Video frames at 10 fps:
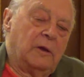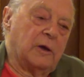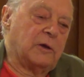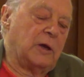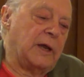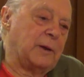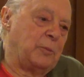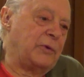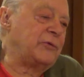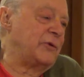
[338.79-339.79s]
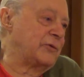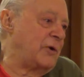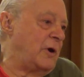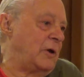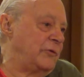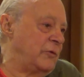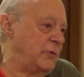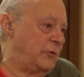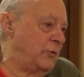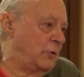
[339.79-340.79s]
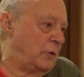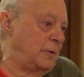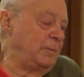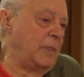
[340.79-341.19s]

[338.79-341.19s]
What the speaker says: and collect business cards at the door,